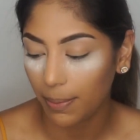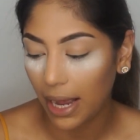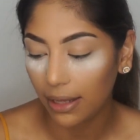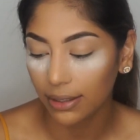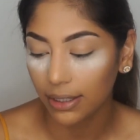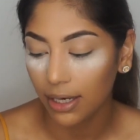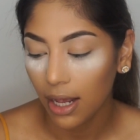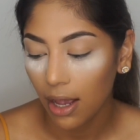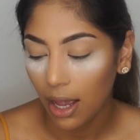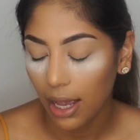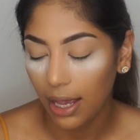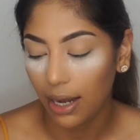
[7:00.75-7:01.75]
in the palette.
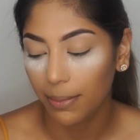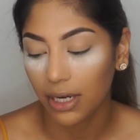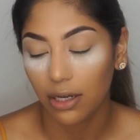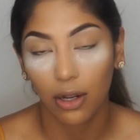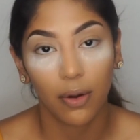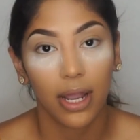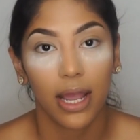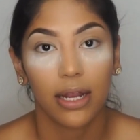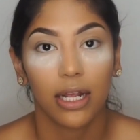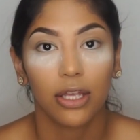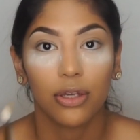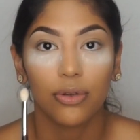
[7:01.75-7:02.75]
And I'm going to go
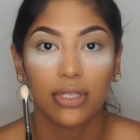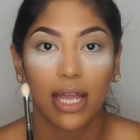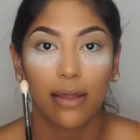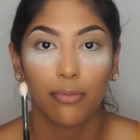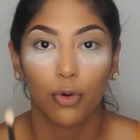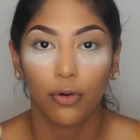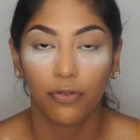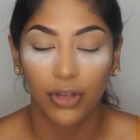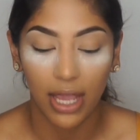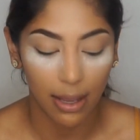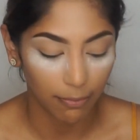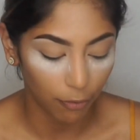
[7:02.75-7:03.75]
ahead and use a
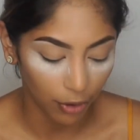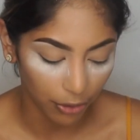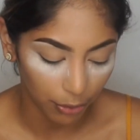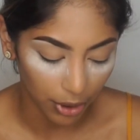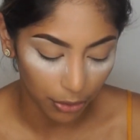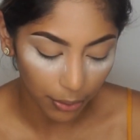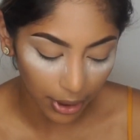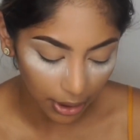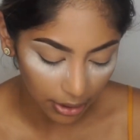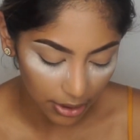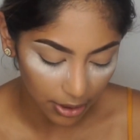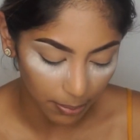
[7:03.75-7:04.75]
Morphe
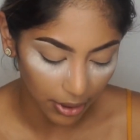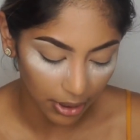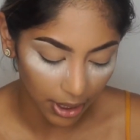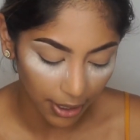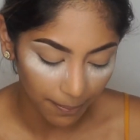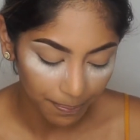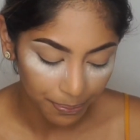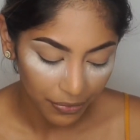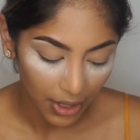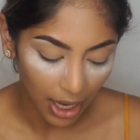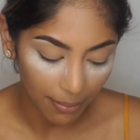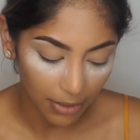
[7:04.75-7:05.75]
M433 to put that.
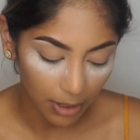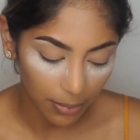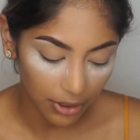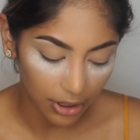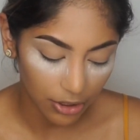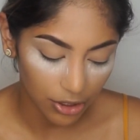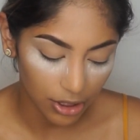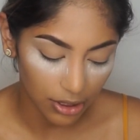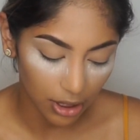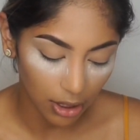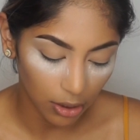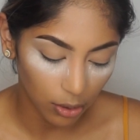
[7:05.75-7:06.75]
I'm going to put this
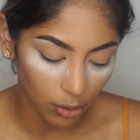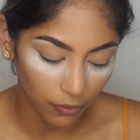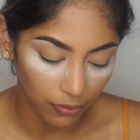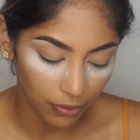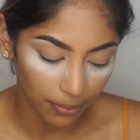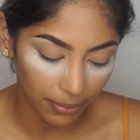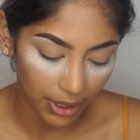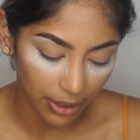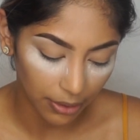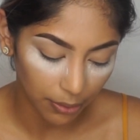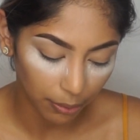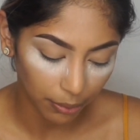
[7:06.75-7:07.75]
just all over
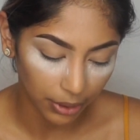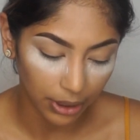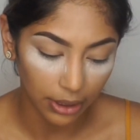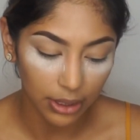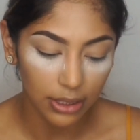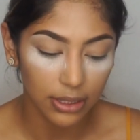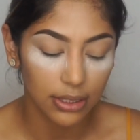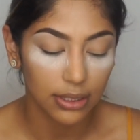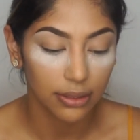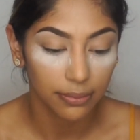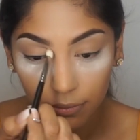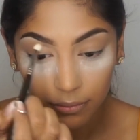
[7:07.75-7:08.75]
my
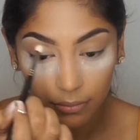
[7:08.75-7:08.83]
crease.